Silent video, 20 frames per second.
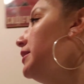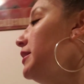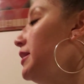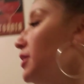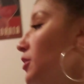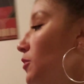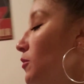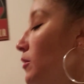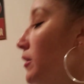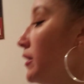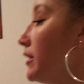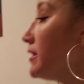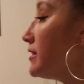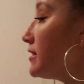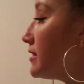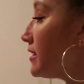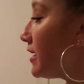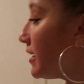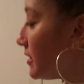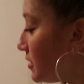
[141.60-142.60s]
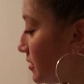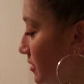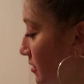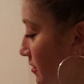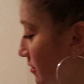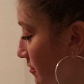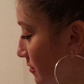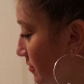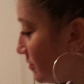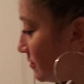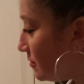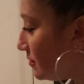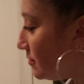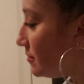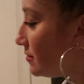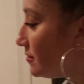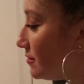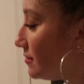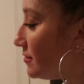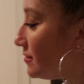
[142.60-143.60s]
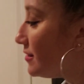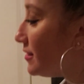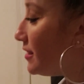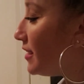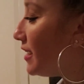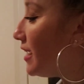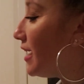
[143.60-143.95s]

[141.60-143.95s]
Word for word: the other one gets an attitude. That's a straight